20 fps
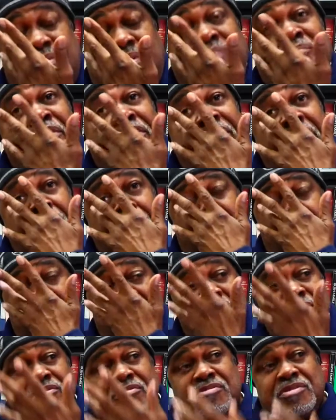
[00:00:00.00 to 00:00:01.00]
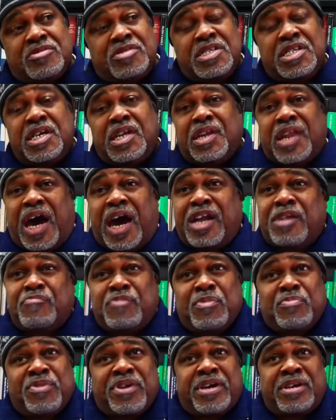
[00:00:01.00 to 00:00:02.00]
on Monday mornings you used to see a lot of
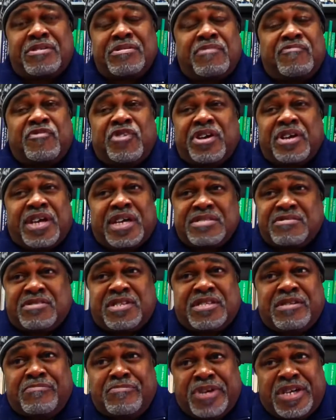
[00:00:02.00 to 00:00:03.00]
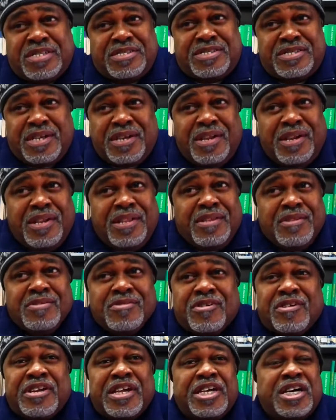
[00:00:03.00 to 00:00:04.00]
people at 149th Street at the bench. Yeah.
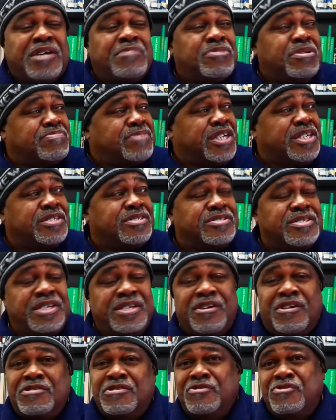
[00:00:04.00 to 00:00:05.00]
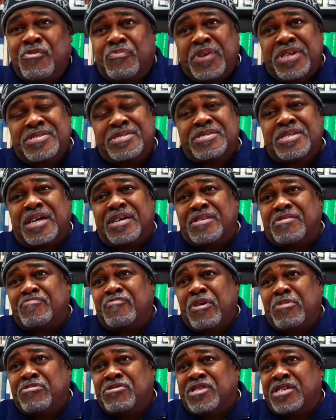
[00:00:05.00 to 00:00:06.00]
Because yeah. they come up there to see all the new pieces that
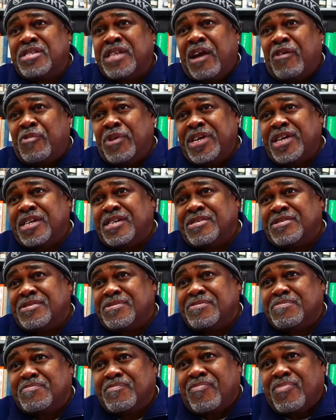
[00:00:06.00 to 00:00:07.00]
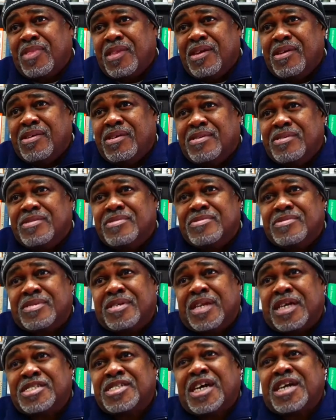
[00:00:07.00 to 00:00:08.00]
people did that weekend. See,
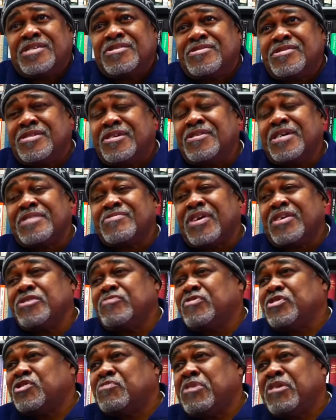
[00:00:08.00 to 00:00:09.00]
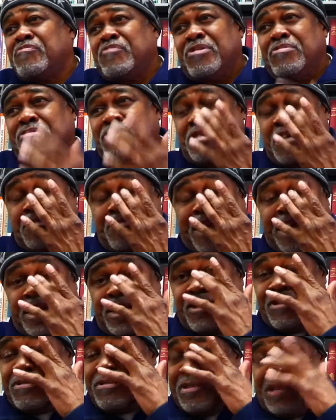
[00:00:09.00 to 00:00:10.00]
that's how you can go. That's why you be so many people because everybody
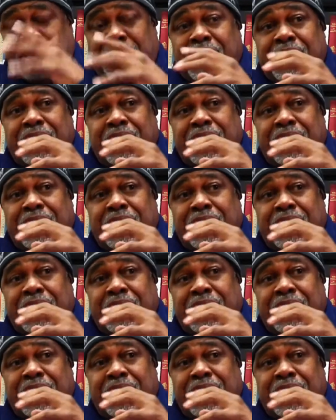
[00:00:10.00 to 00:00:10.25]
knows.